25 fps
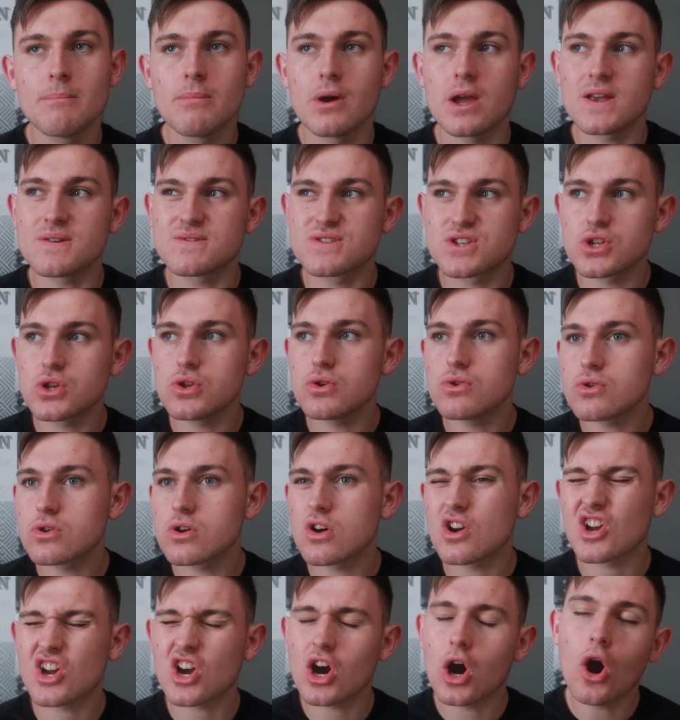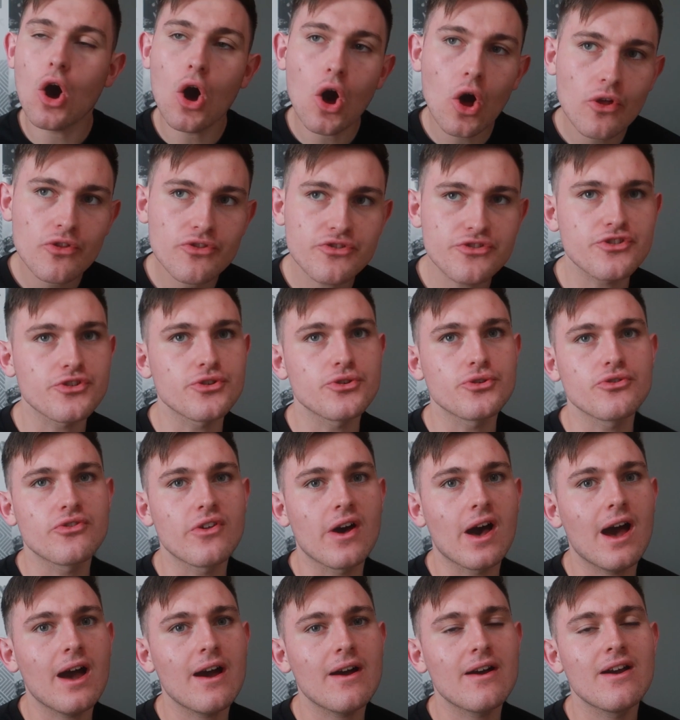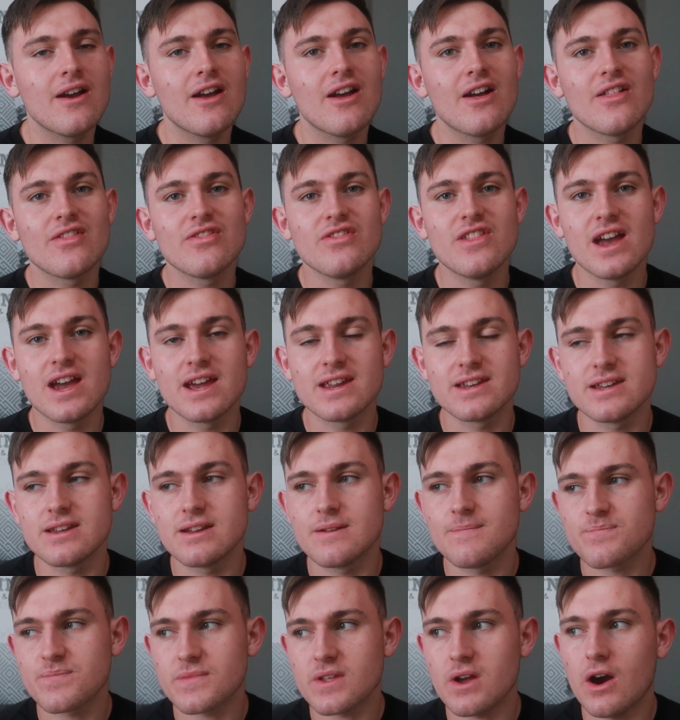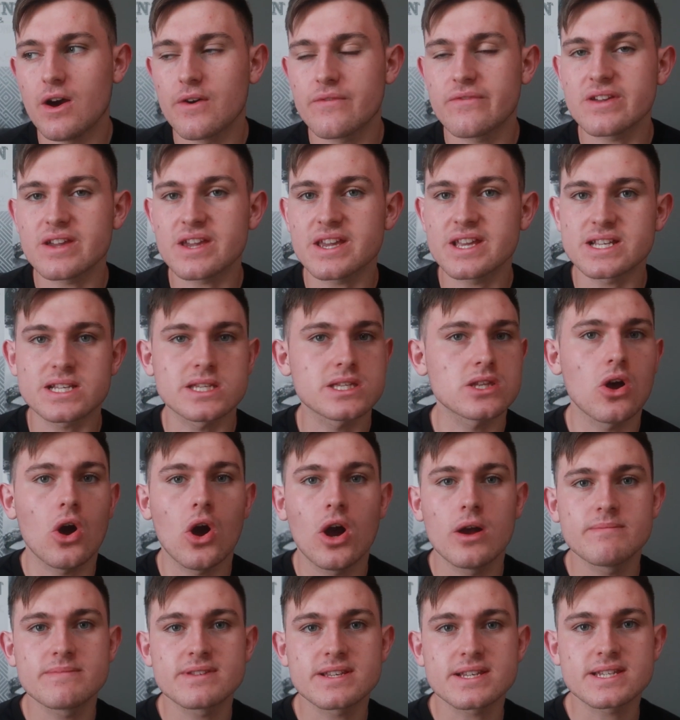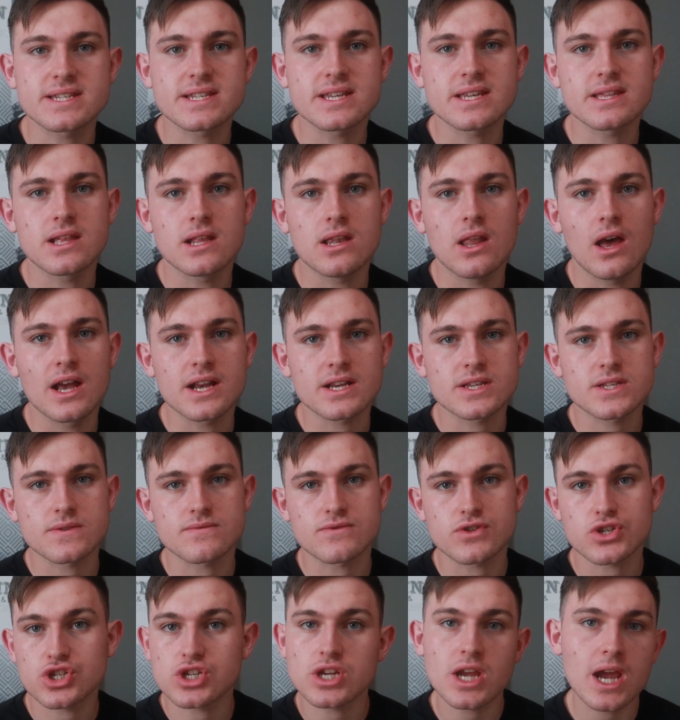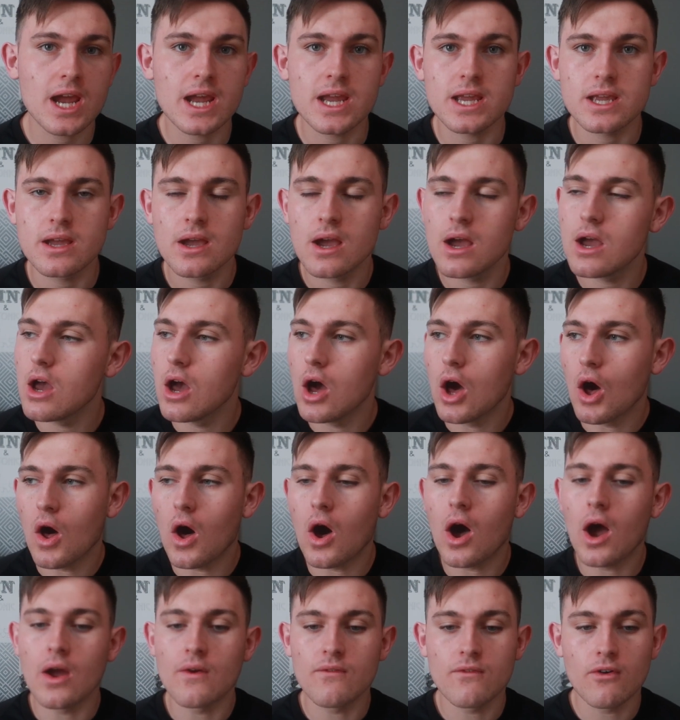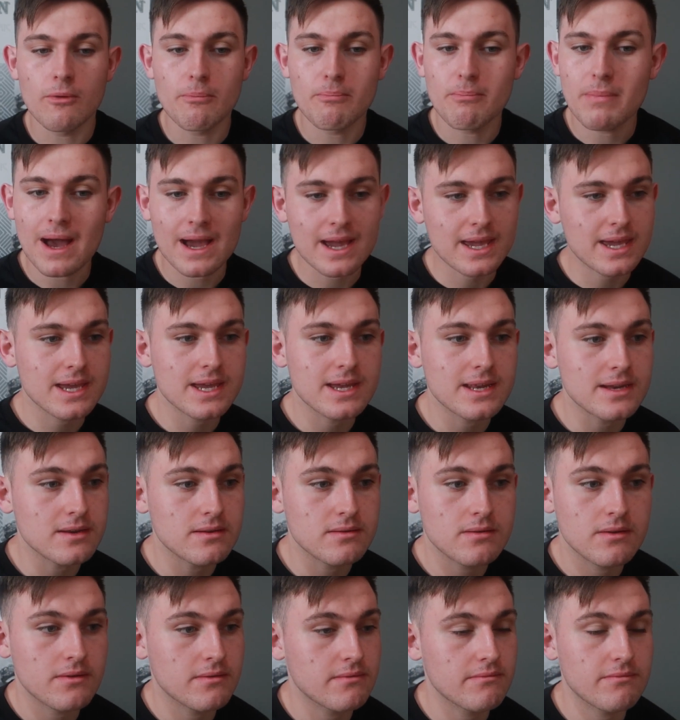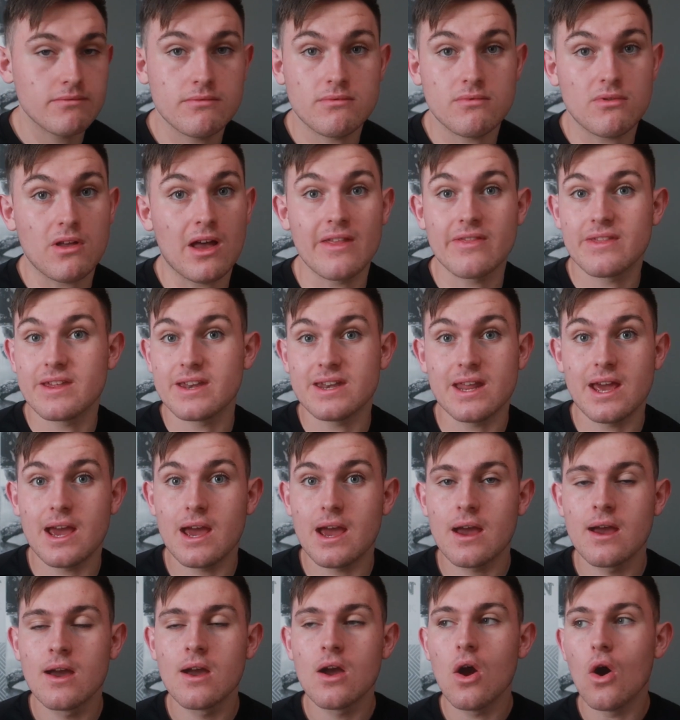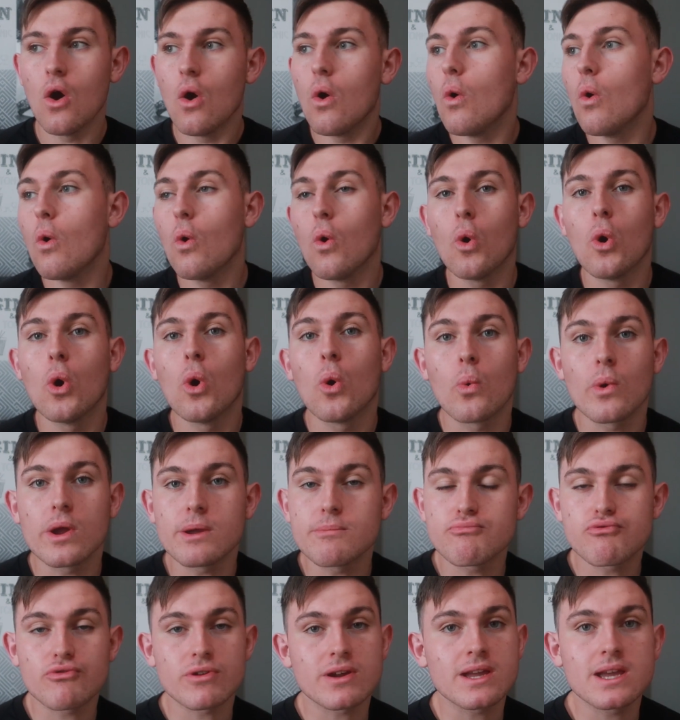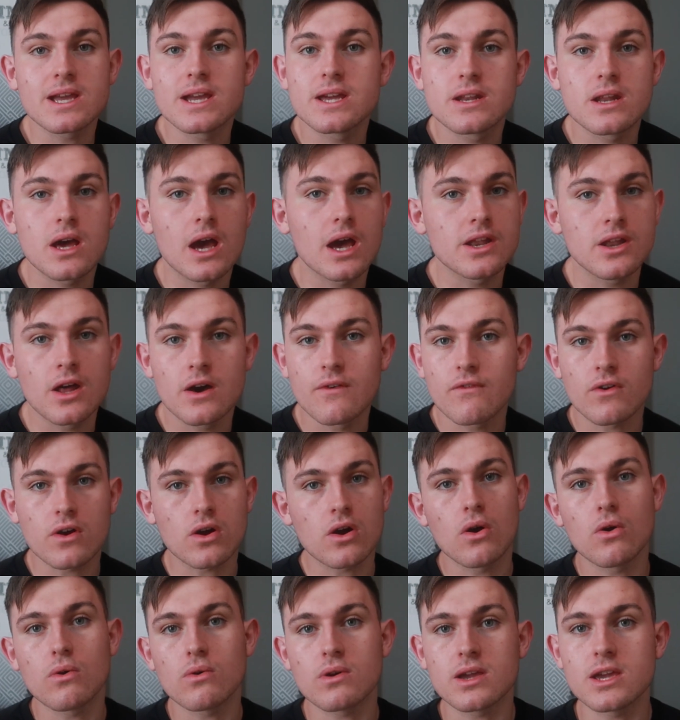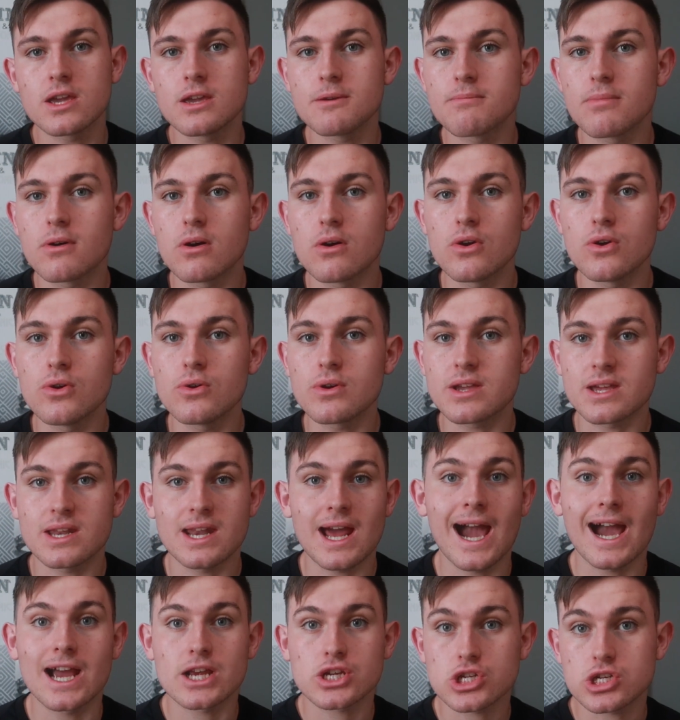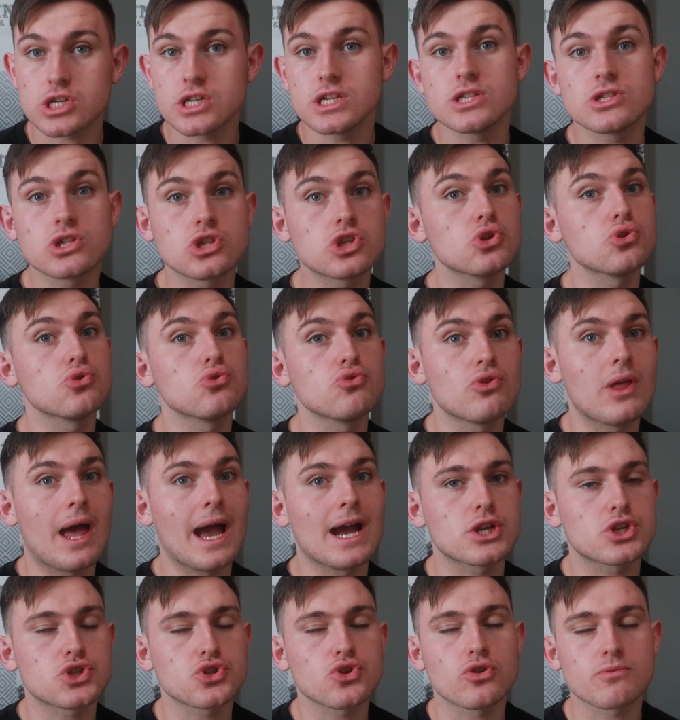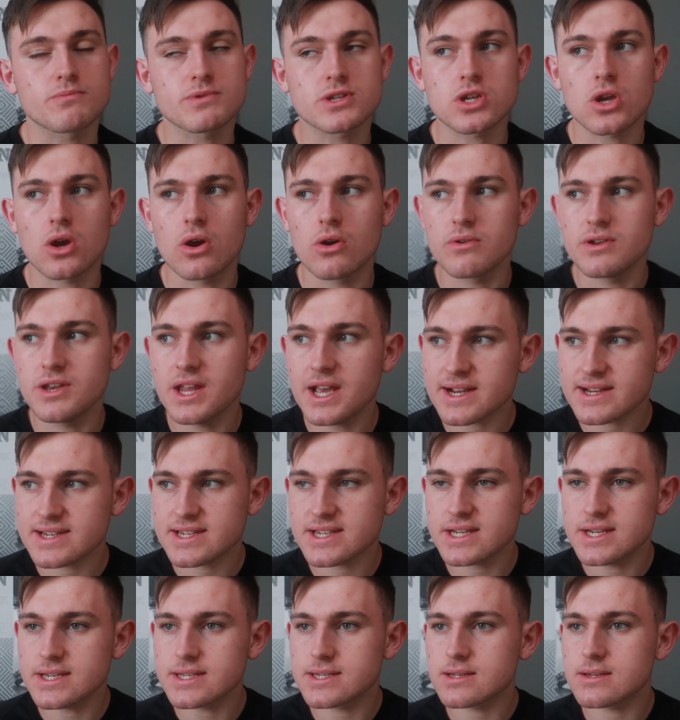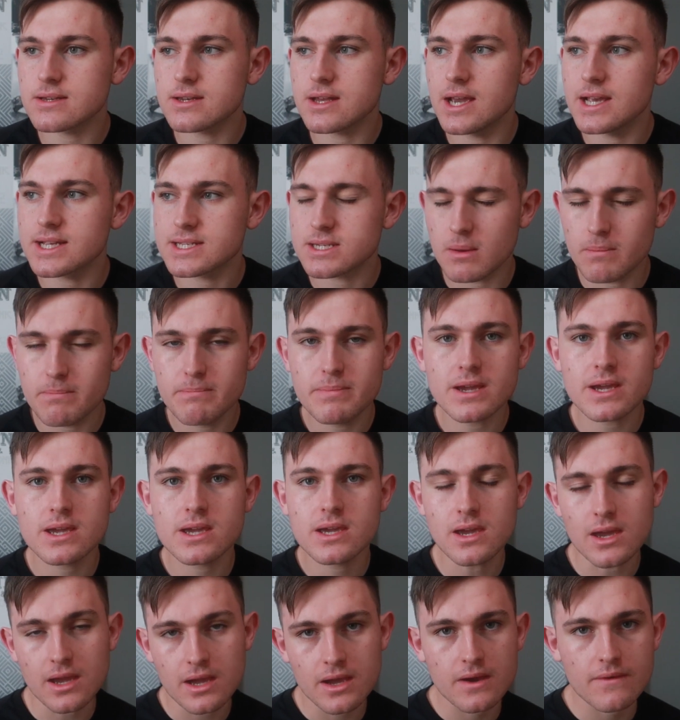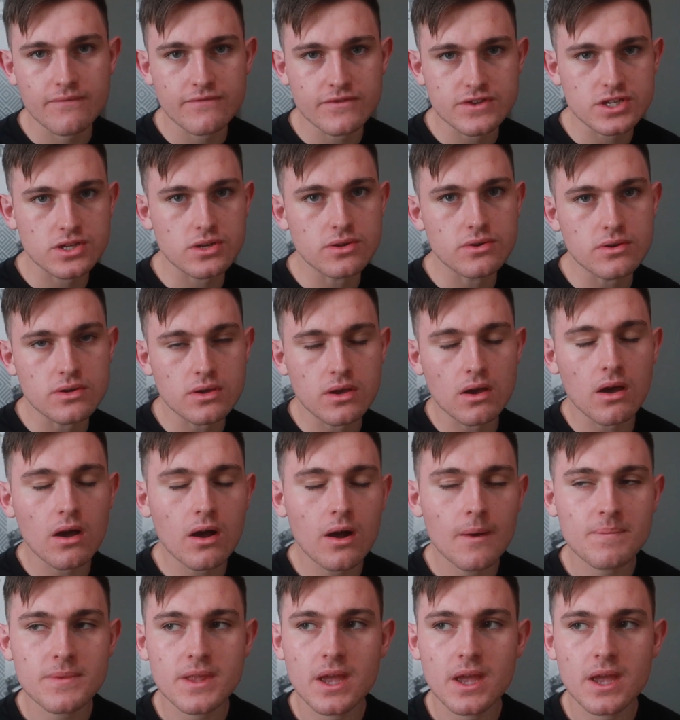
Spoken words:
But if Sluga can't do that, then I think it's time to see the likes of Shea either back in like the net, or we bring in another goalkeeper who can actually do that job. So next season, it's a big year for Sluga.